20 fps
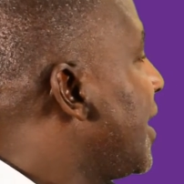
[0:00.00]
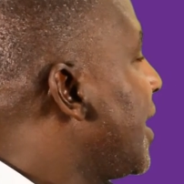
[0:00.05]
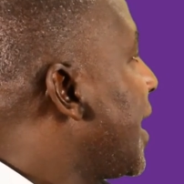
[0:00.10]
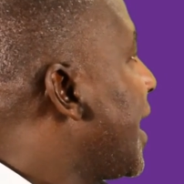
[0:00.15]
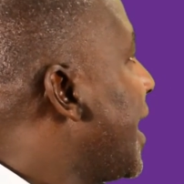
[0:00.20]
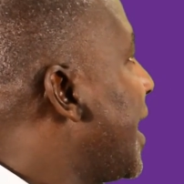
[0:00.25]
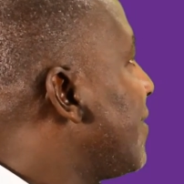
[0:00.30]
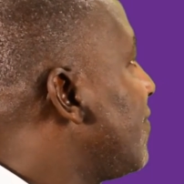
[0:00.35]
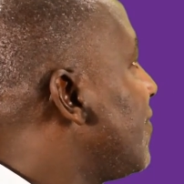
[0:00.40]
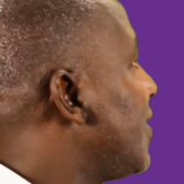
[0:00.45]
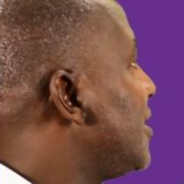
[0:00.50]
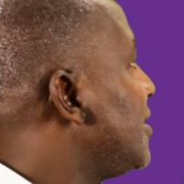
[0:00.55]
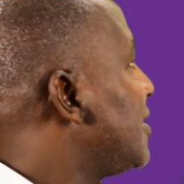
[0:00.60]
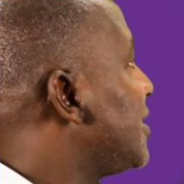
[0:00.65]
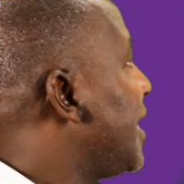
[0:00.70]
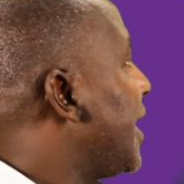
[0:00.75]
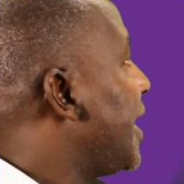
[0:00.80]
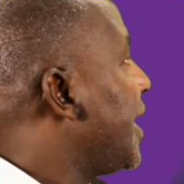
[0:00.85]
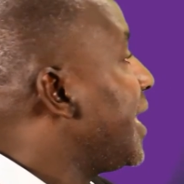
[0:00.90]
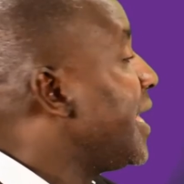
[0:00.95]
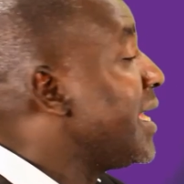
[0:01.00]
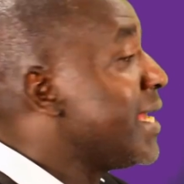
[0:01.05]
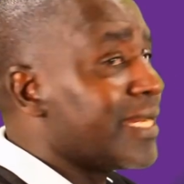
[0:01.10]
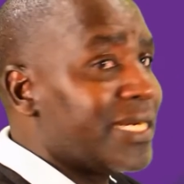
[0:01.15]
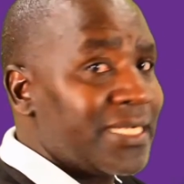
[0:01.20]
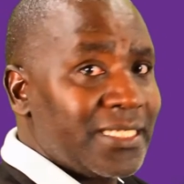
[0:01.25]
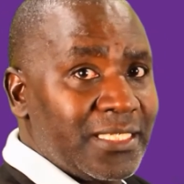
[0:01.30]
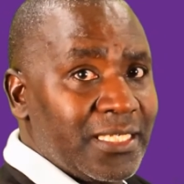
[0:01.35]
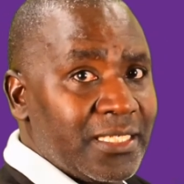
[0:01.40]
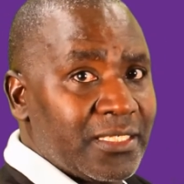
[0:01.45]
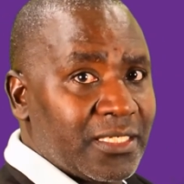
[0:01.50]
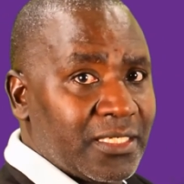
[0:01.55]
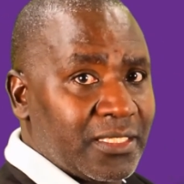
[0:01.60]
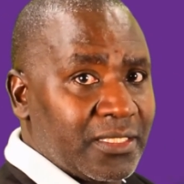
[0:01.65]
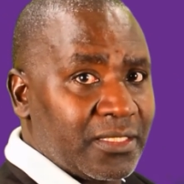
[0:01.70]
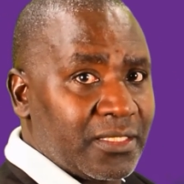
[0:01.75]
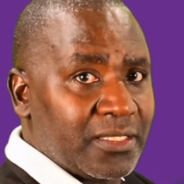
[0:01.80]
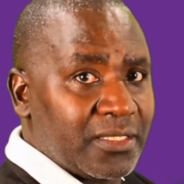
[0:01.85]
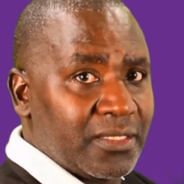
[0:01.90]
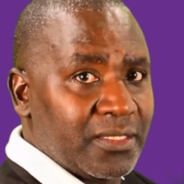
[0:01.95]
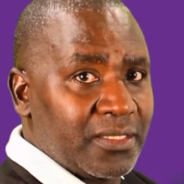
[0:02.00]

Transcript: and there is the air resistance.